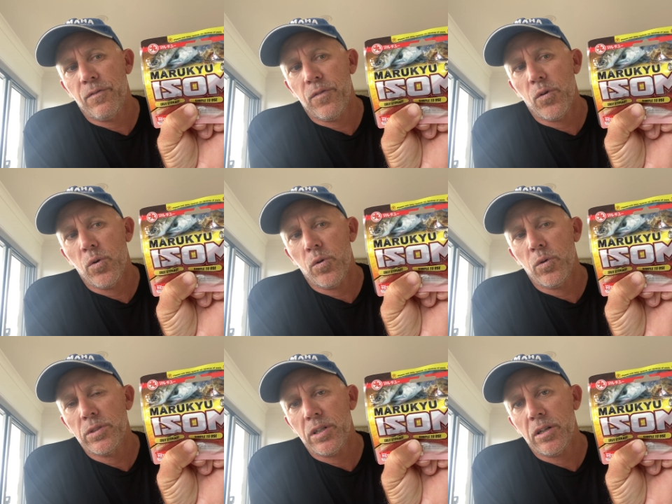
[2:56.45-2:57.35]

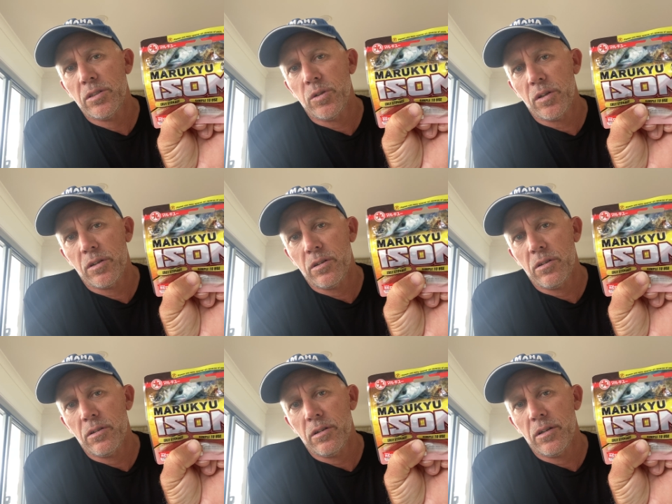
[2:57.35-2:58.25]
4 size hook,
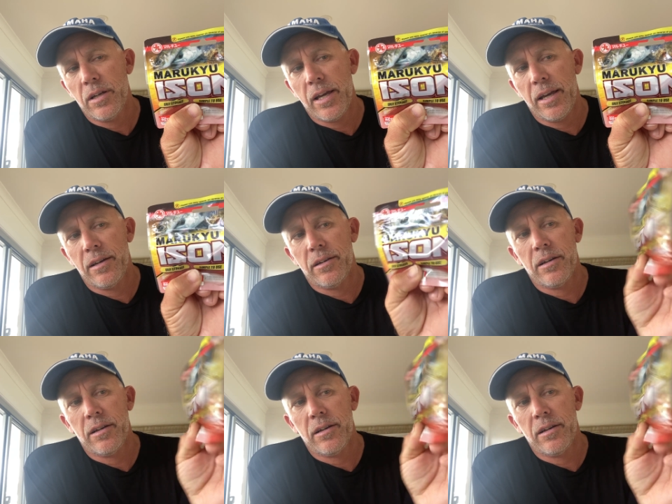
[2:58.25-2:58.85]
and